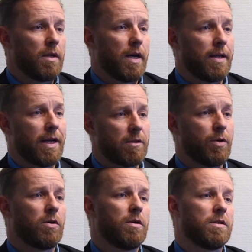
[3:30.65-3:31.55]
And that is
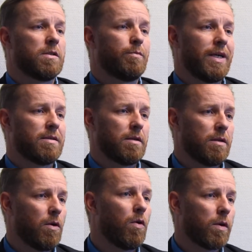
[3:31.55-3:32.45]
because it's based on
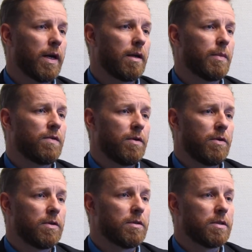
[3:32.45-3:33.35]
an organic
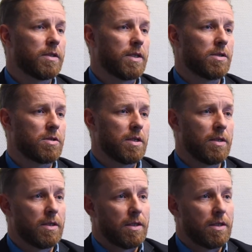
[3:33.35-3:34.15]
material, essentially,